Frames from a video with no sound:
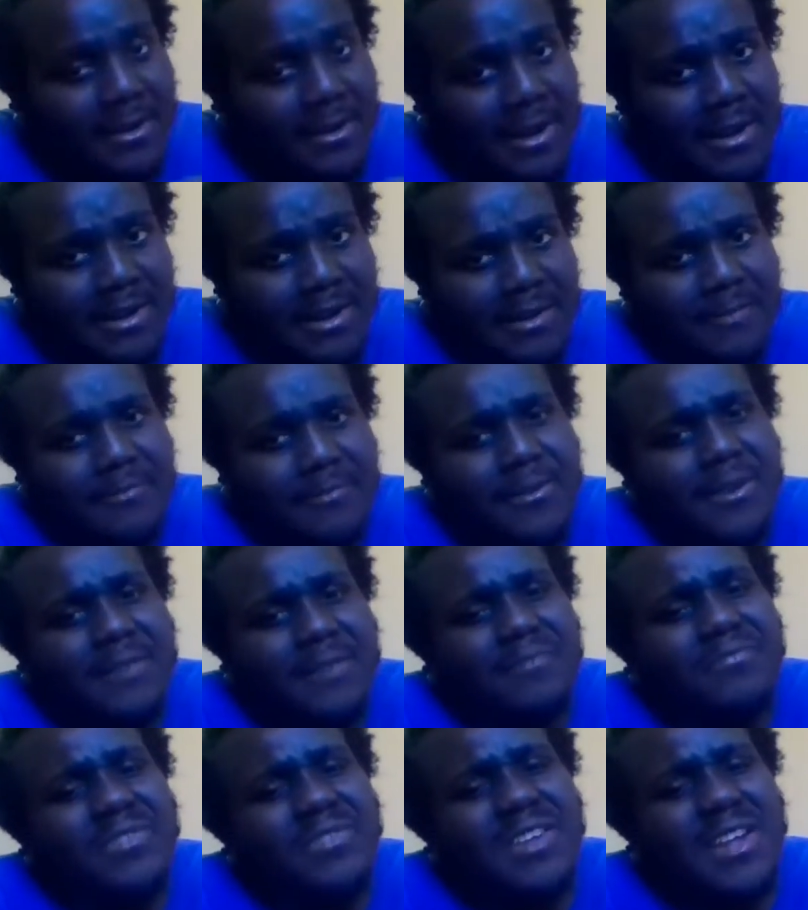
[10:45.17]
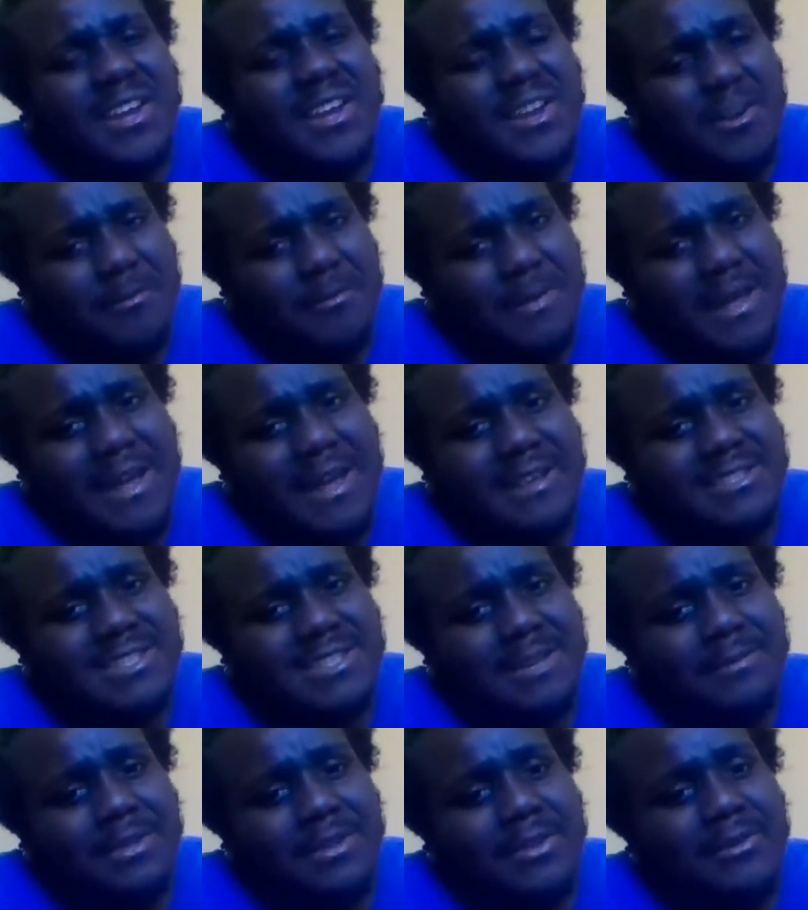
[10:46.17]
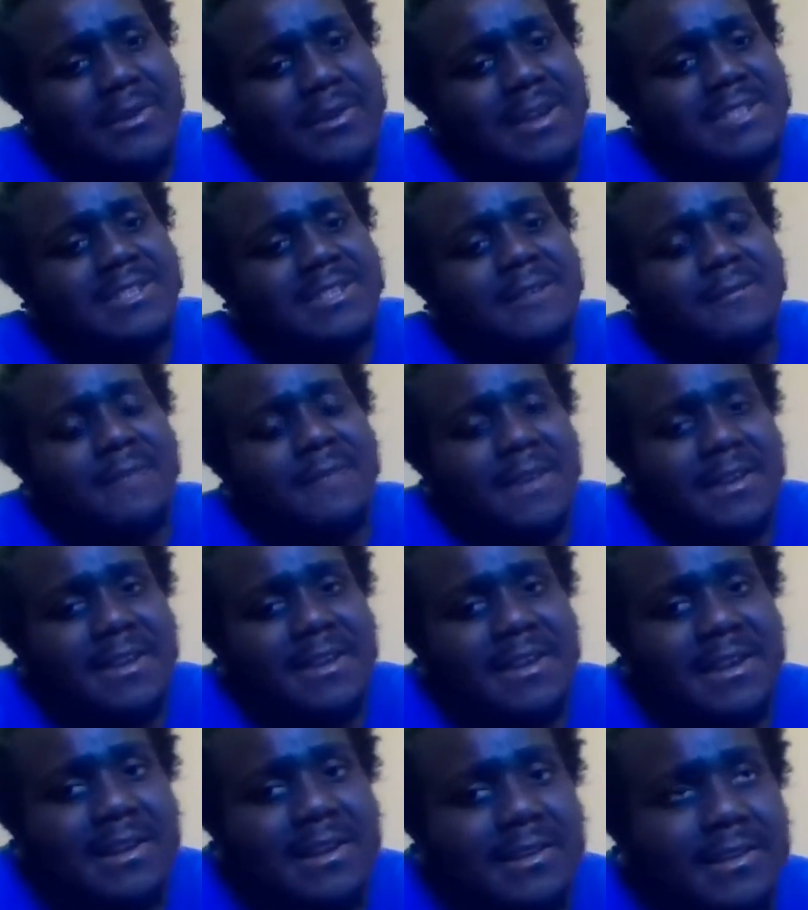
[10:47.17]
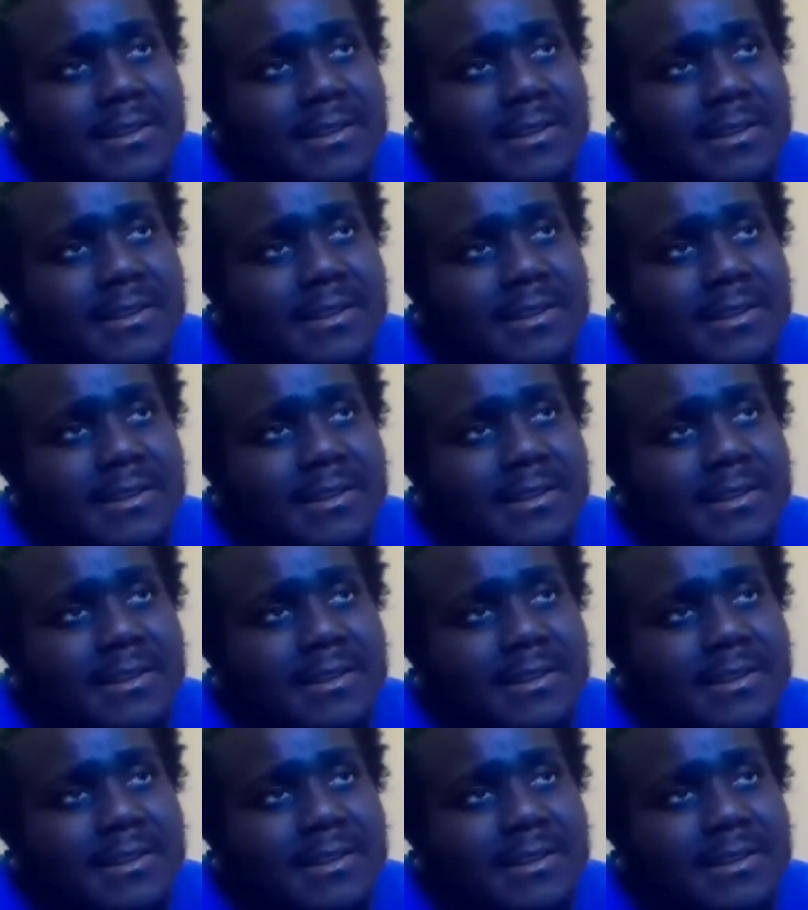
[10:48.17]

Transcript: confront past Nebula, who has the Infinity Gauntlet.